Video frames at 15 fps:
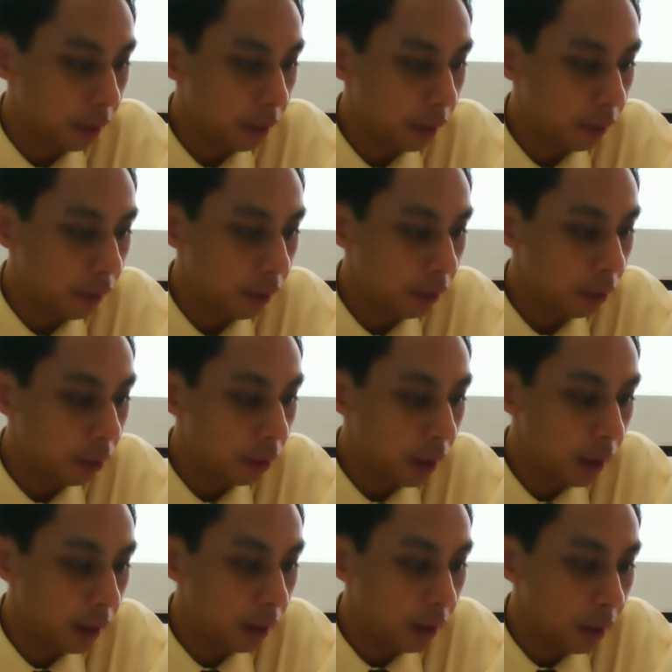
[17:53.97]
Is it
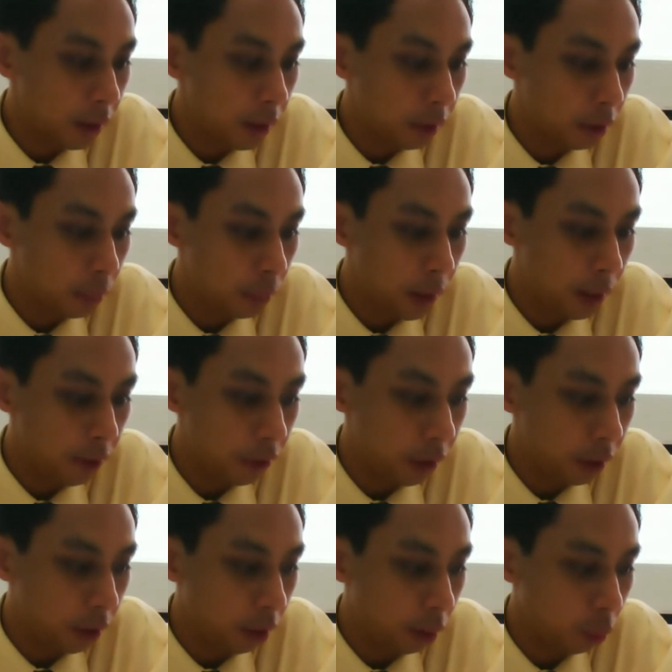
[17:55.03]
okay to bathe
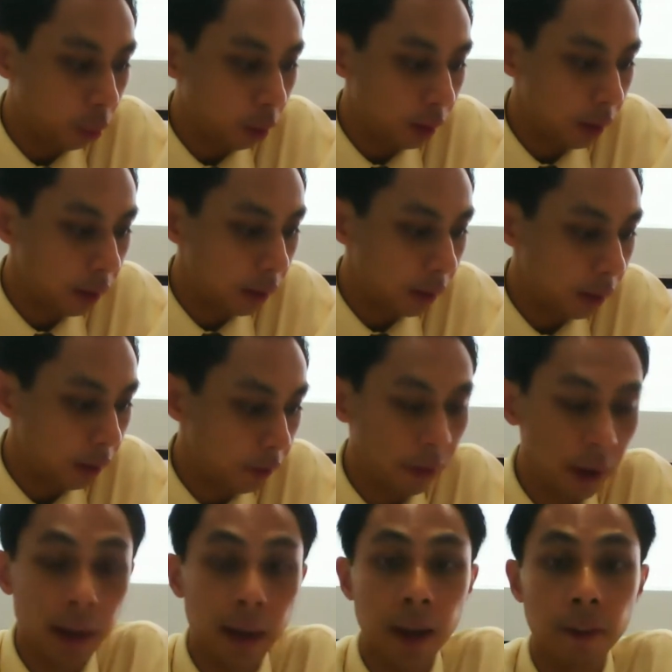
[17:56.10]
with hot water if
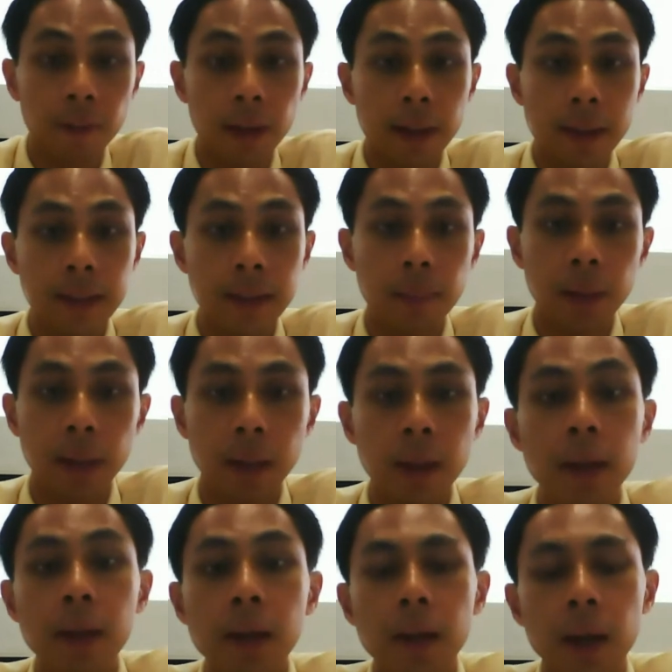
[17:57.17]
I have eczema?
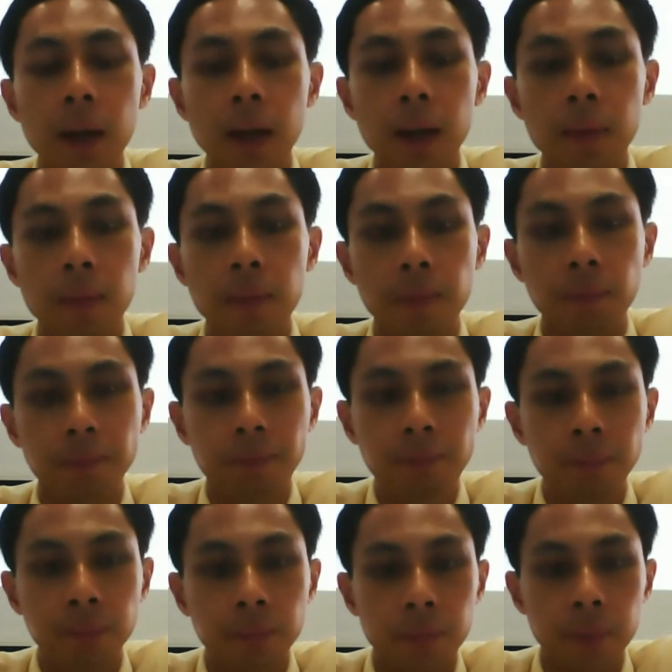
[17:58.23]

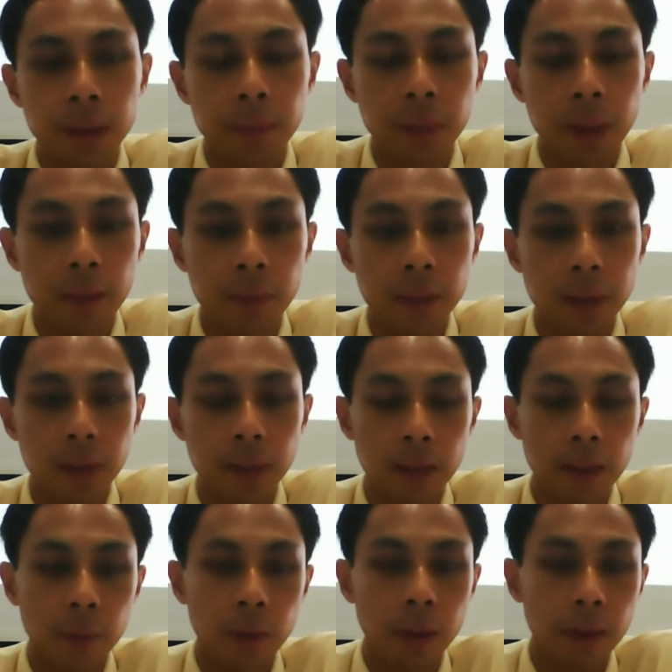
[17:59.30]
Sometimes
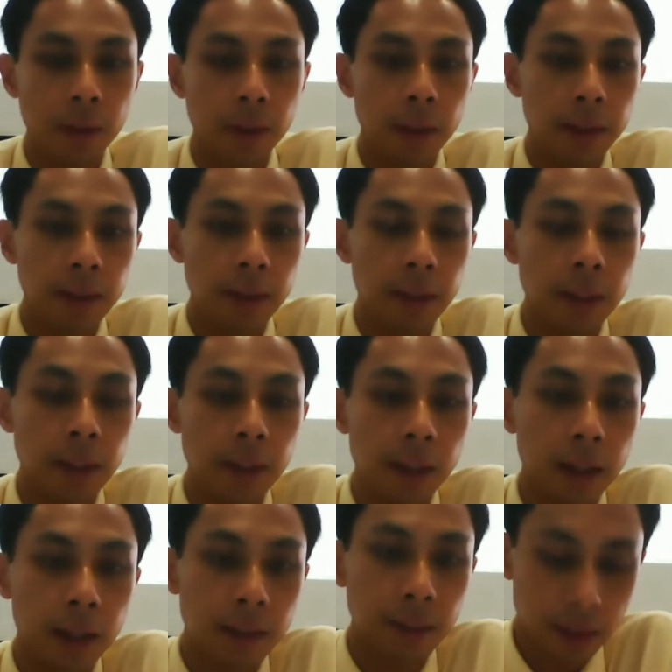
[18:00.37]
heat
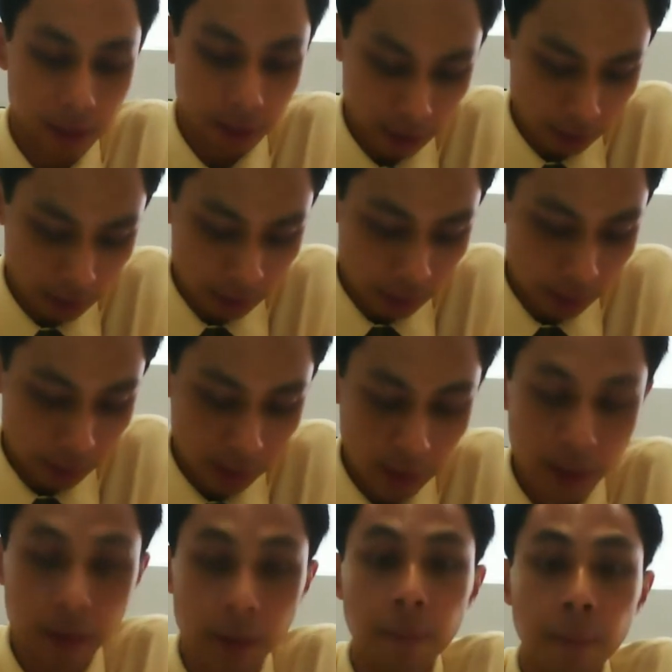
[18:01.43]
actually can